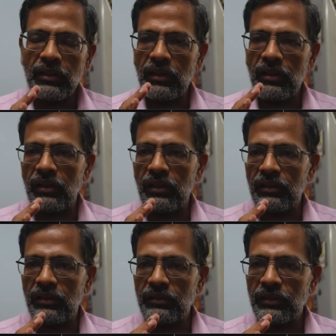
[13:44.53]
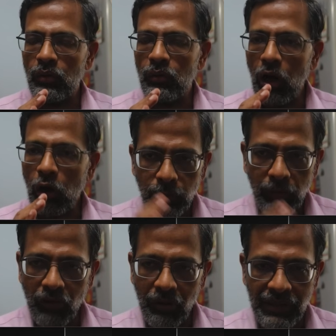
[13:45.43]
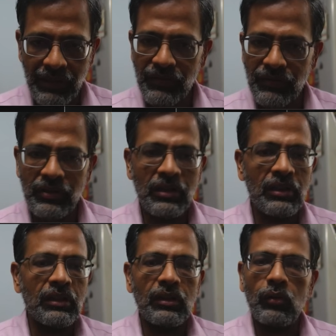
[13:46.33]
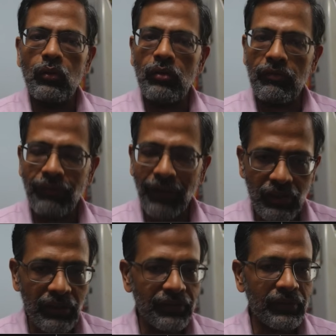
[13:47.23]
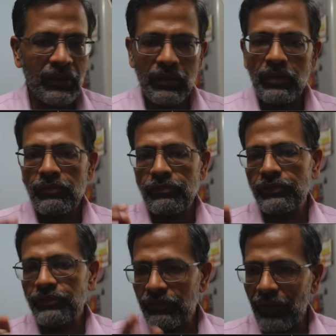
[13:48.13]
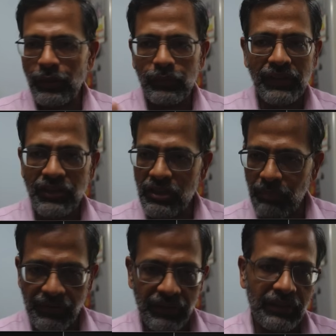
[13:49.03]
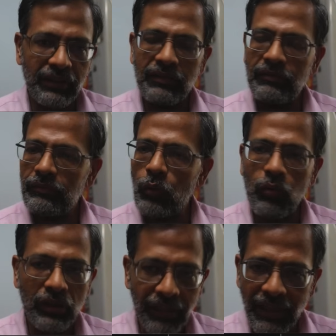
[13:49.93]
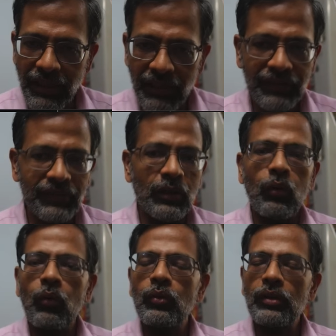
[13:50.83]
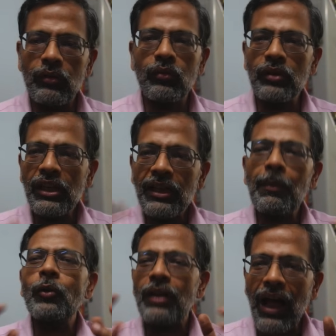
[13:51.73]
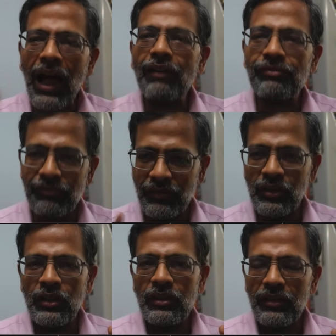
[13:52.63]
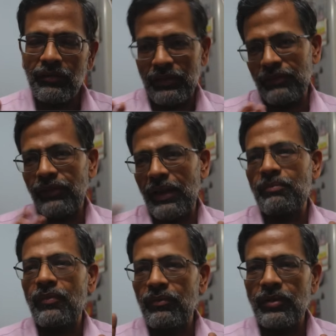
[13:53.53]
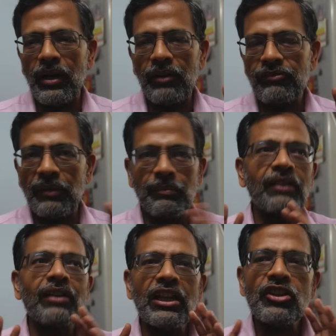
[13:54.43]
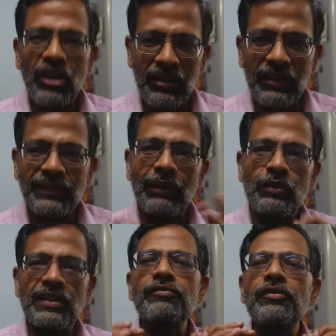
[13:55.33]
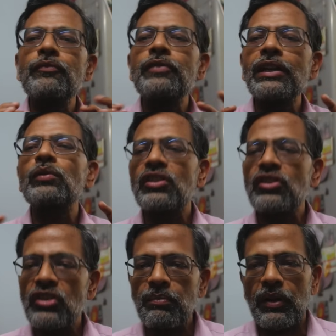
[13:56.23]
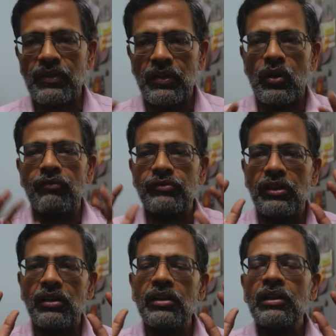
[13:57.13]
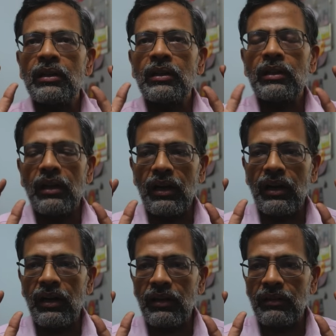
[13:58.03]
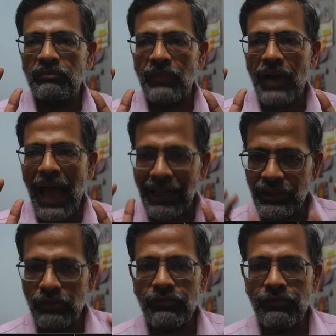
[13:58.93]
outperformance over 5 years, 55 to 60% over 10 years, only about half. If I'm being very generous, I would say 50 to 60% of the active